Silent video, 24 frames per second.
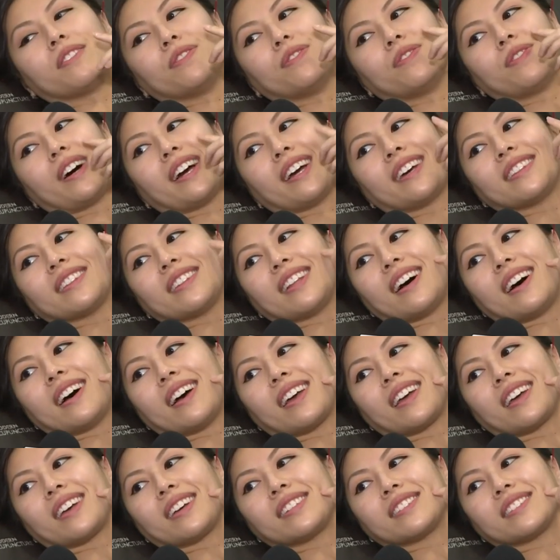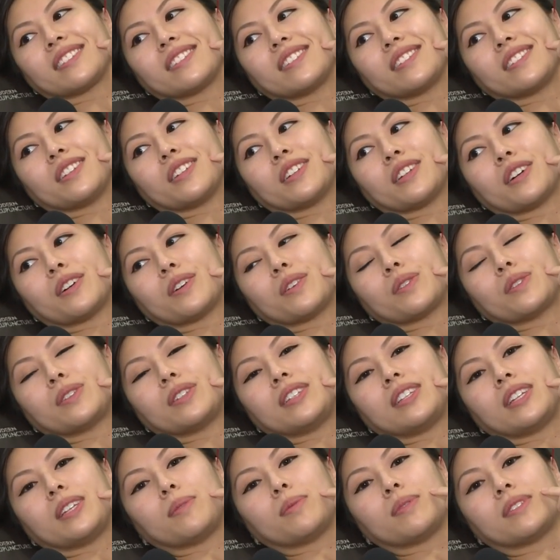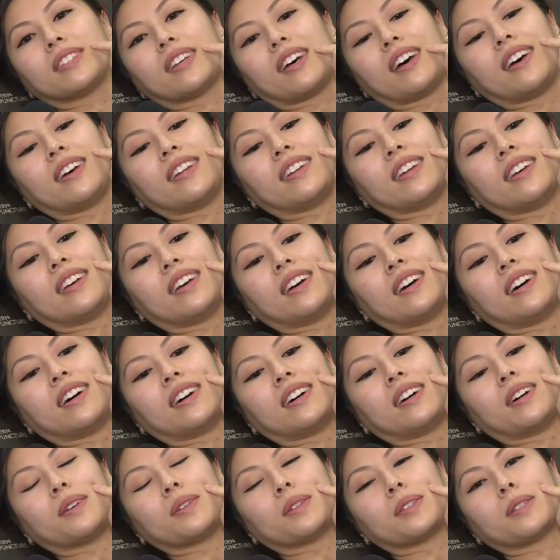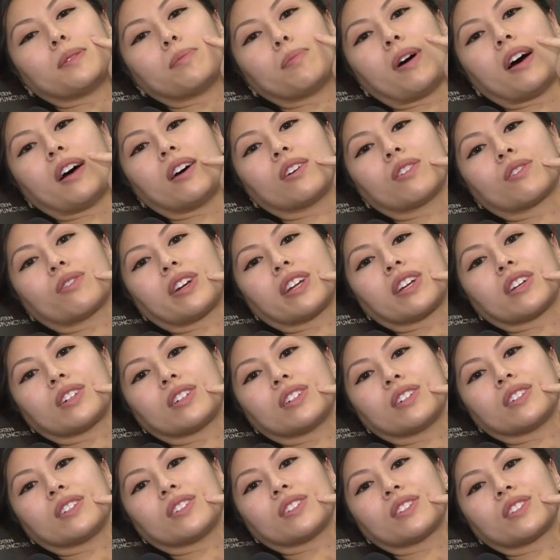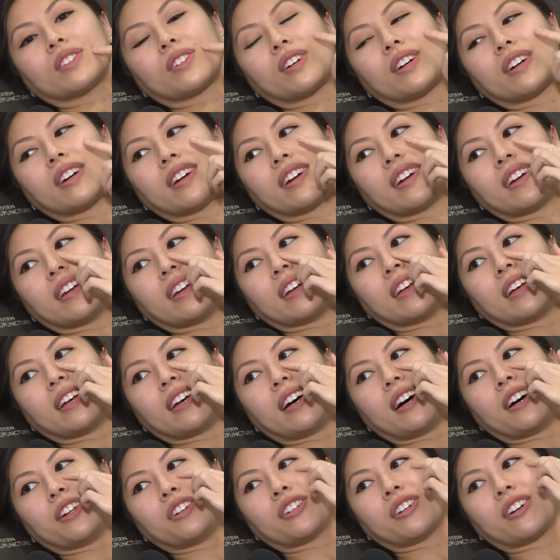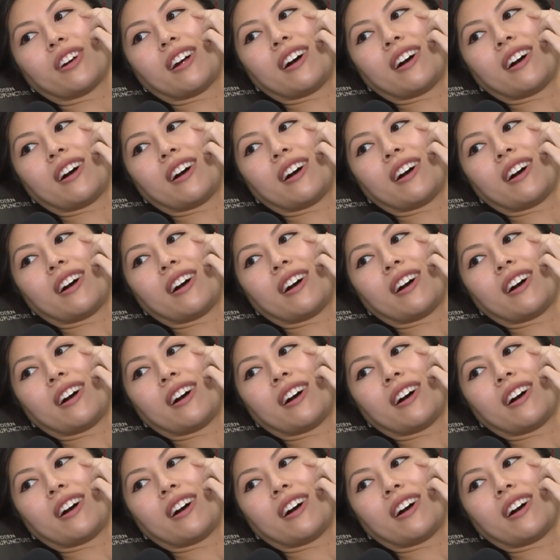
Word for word: fine lines, you know, deep set smile wrinkles or under